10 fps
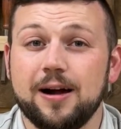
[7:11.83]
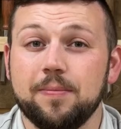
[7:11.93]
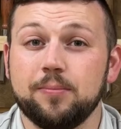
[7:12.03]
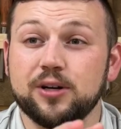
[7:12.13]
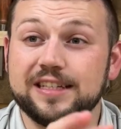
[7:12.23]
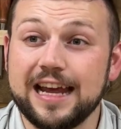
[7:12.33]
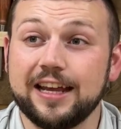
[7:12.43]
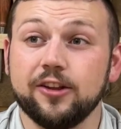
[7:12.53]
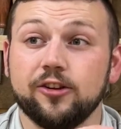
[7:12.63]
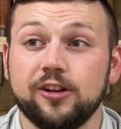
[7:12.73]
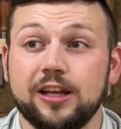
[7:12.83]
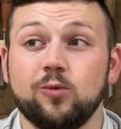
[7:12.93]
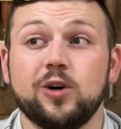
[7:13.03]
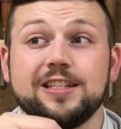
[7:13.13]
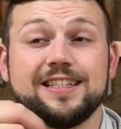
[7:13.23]
particularly
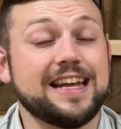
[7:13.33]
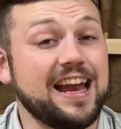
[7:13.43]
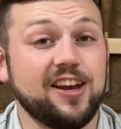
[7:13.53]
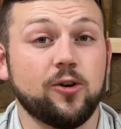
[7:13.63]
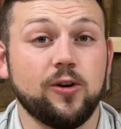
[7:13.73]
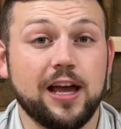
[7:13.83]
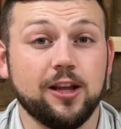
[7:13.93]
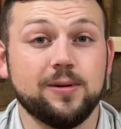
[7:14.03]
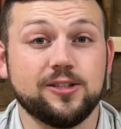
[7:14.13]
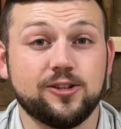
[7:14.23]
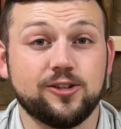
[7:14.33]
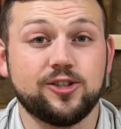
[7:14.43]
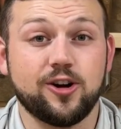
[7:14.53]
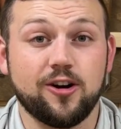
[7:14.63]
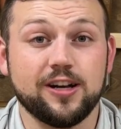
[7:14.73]
once technical elements are
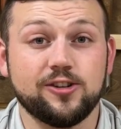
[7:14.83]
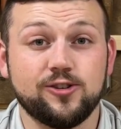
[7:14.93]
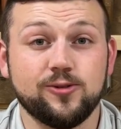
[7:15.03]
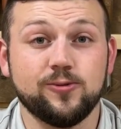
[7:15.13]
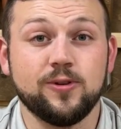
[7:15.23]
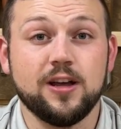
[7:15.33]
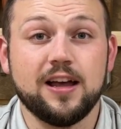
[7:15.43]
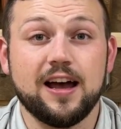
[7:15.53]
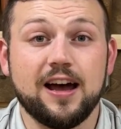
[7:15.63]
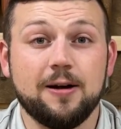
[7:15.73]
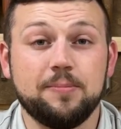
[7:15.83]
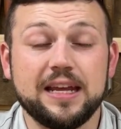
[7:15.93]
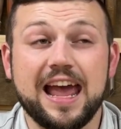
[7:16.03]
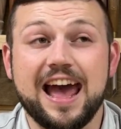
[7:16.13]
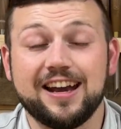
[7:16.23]
started to be
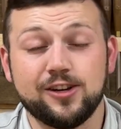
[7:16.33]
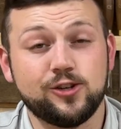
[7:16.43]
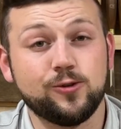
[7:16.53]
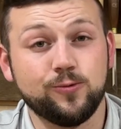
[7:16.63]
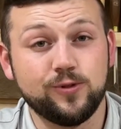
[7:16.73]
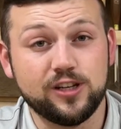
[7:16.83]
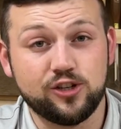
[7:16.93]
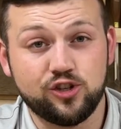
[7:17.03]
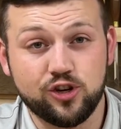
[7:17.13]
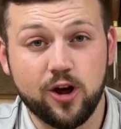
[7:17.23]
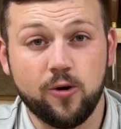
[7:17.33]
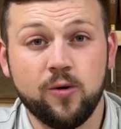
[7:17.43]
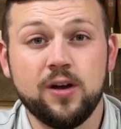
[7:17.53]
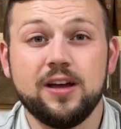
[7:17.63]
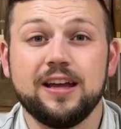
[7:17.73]
added to the show
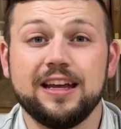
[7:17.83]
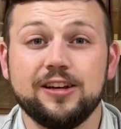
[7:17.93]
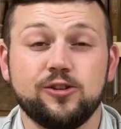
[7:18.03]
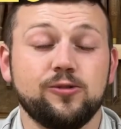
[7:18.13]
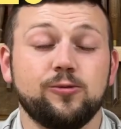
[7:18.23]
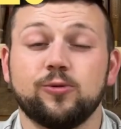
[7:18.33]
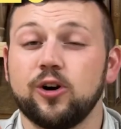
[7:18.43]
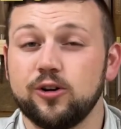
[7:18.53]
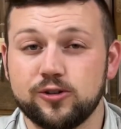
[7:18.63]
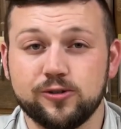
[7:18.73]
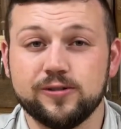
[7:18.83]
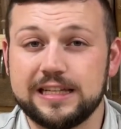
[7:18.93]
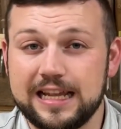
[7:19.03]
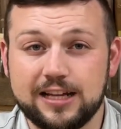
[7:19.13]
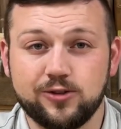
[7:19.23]
into rehearsals
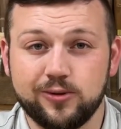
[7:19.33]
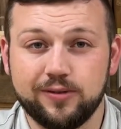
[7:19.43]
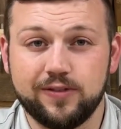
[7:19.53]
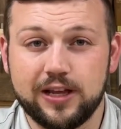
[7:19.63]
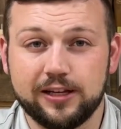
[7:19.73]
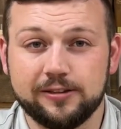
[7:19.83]
and that sort of thing.